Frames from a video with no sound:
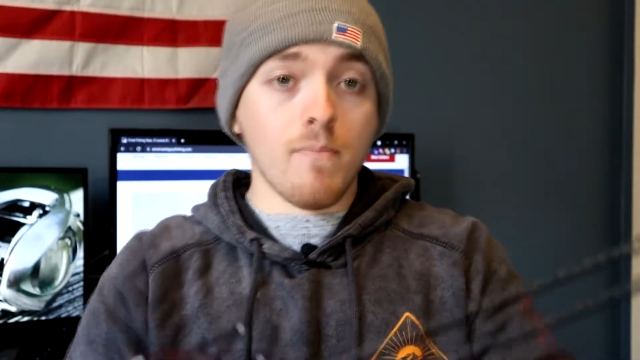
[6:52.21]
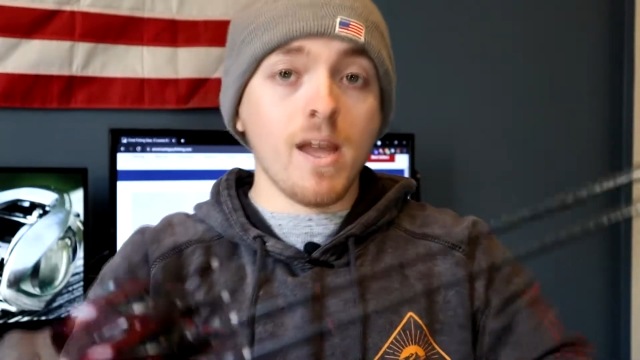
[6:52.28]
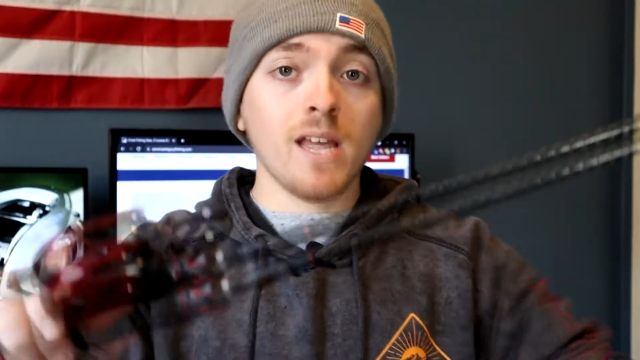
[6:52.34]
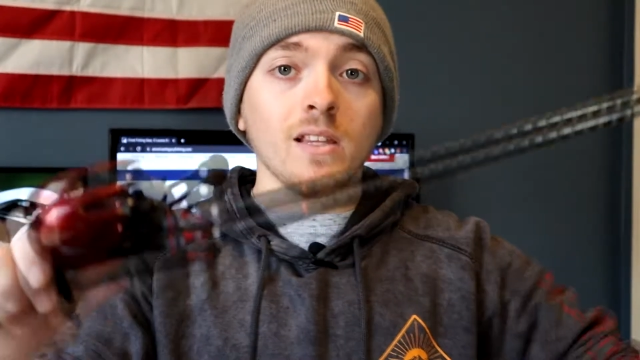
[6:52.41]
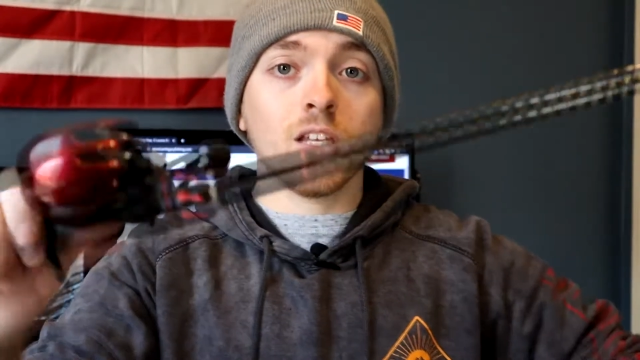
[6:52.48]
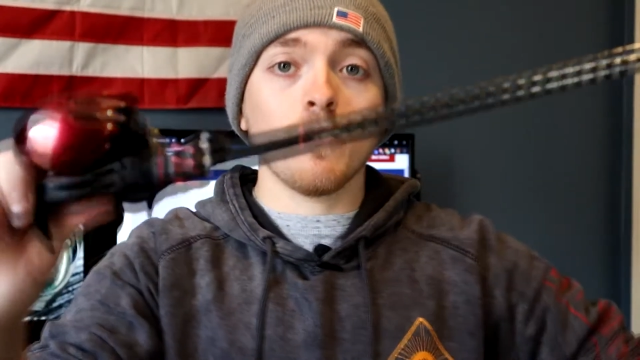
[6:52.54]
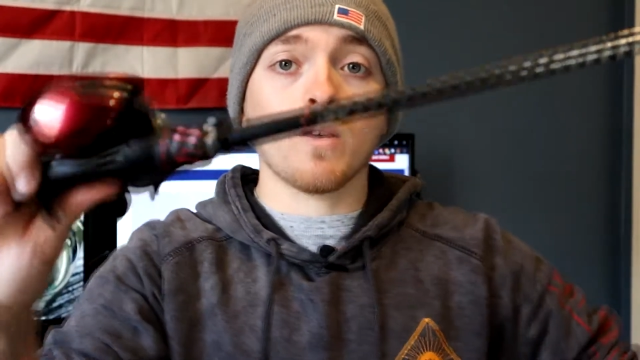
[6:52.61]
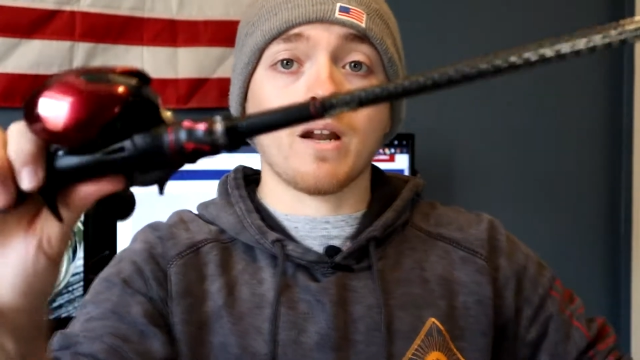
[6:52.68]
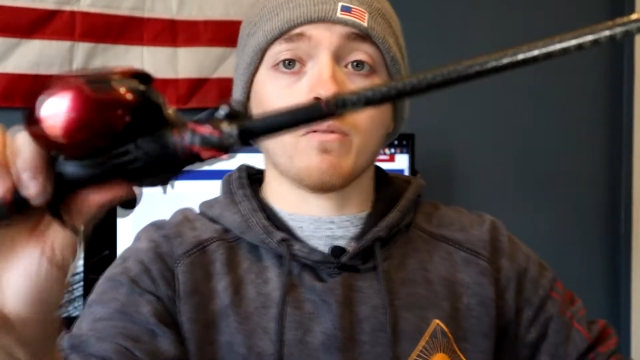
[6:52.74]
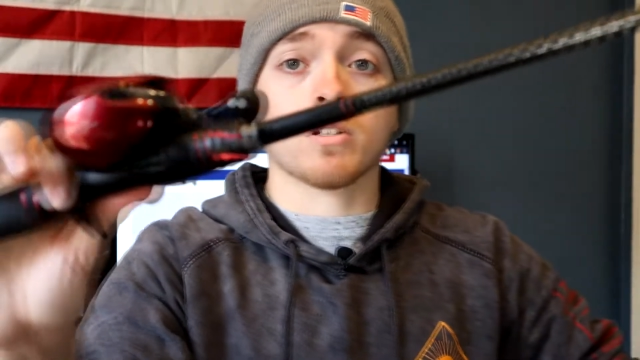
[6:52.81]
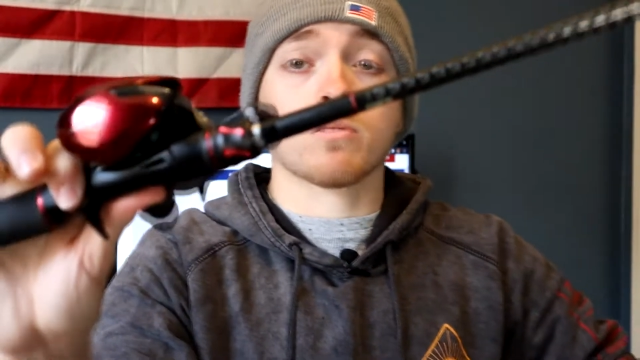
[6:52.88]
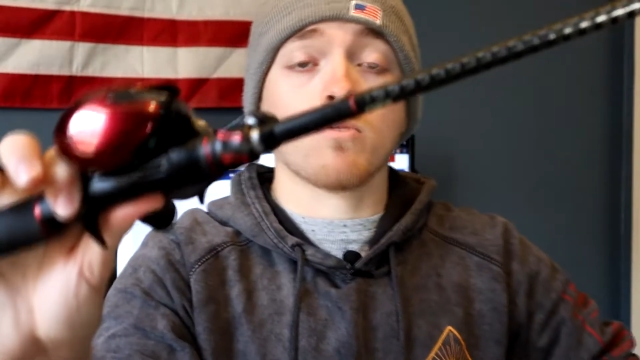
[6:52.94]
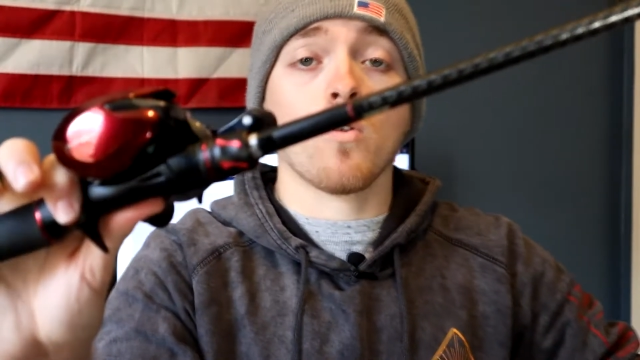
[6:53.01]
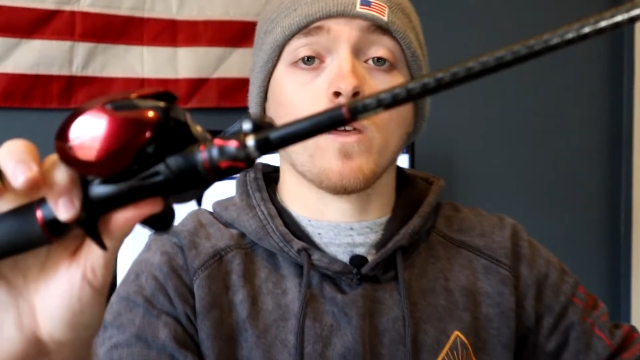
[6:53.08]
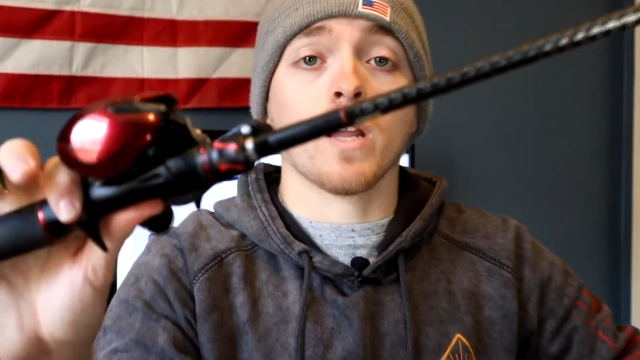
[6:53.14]
mainly what I
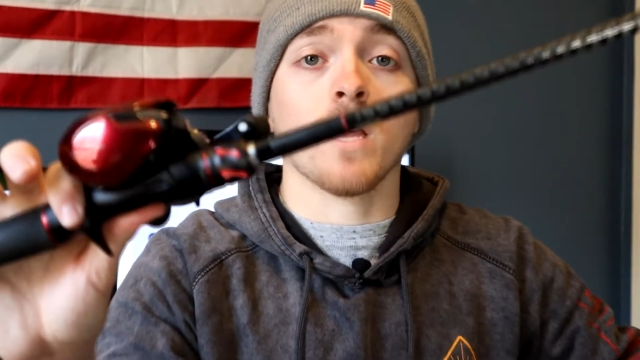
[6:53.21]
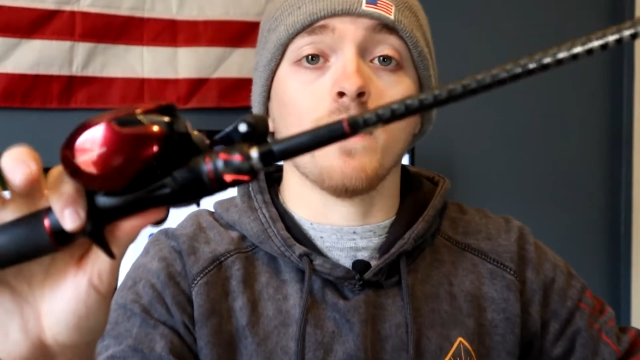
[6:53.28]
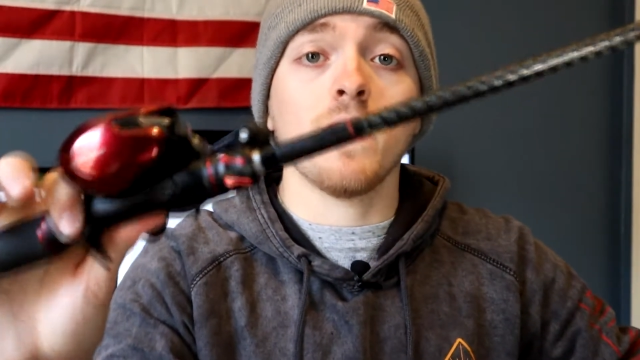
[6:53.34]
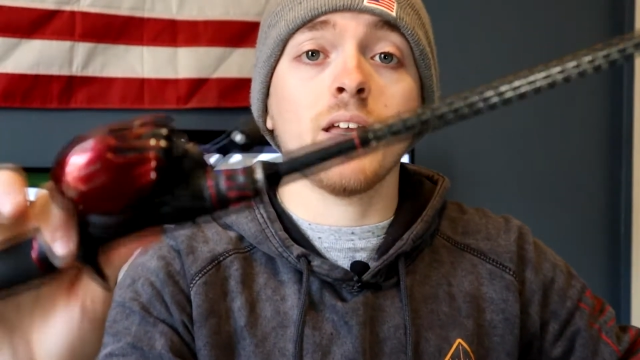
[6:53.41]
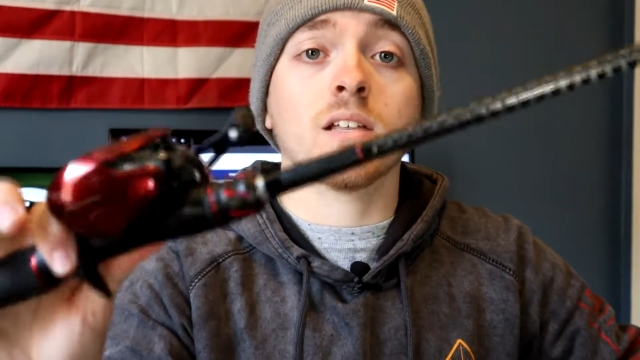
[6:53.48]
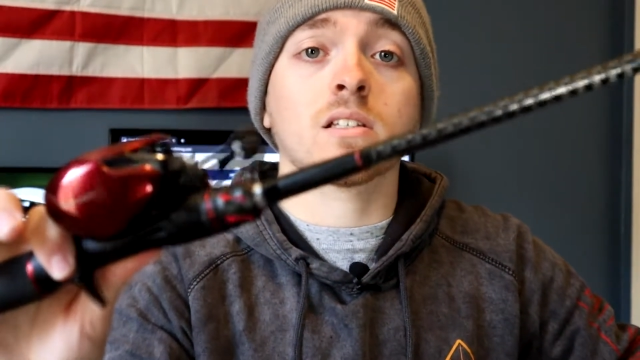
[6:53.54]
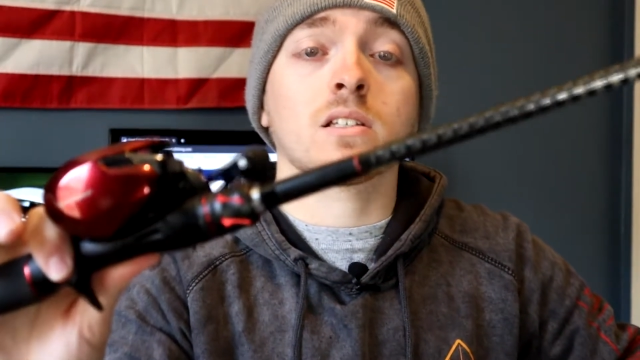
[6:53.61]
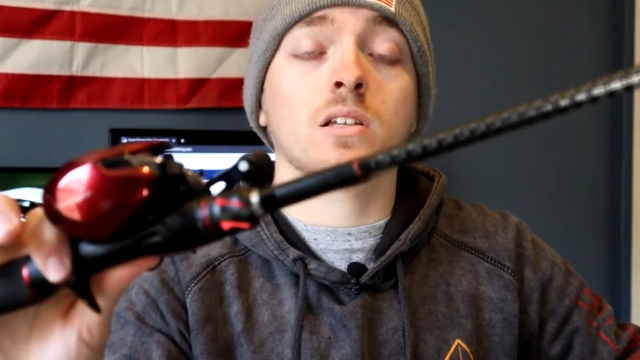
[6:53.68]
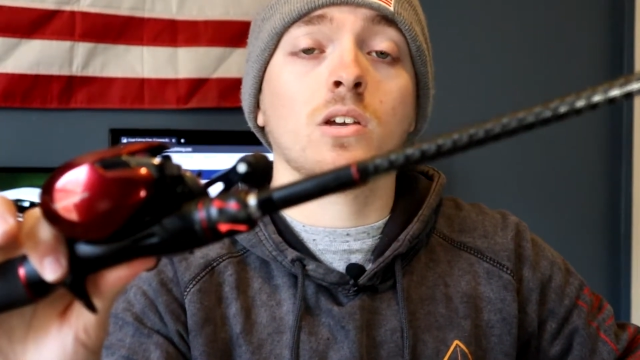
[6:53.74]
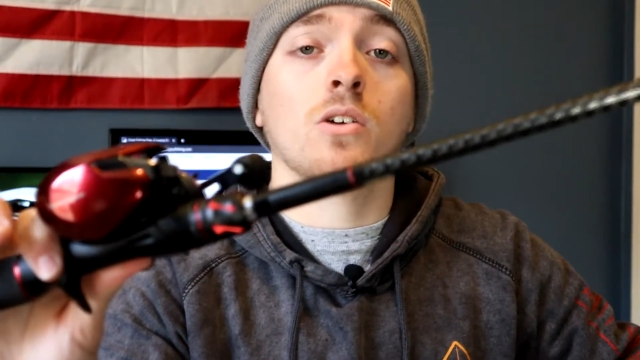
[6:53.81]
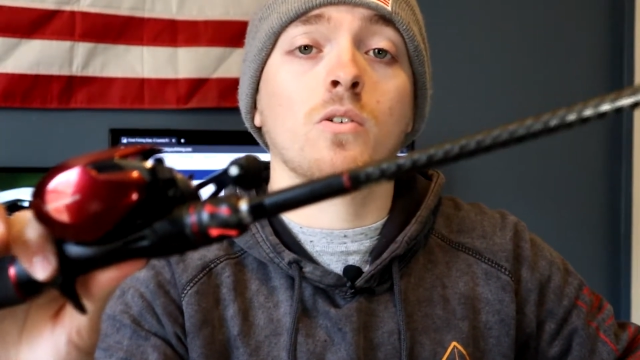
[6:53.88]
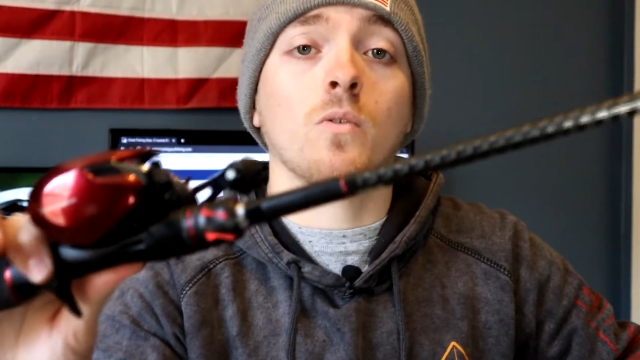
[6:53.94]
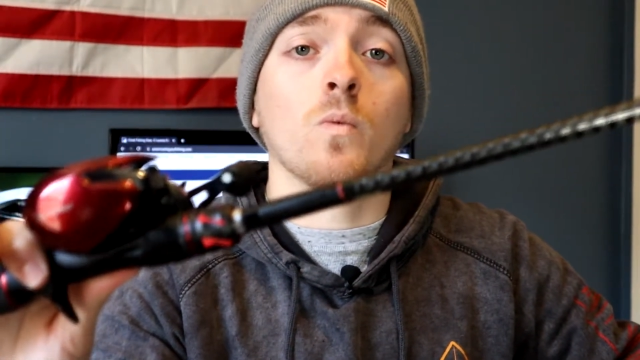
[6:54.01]
was throwing on this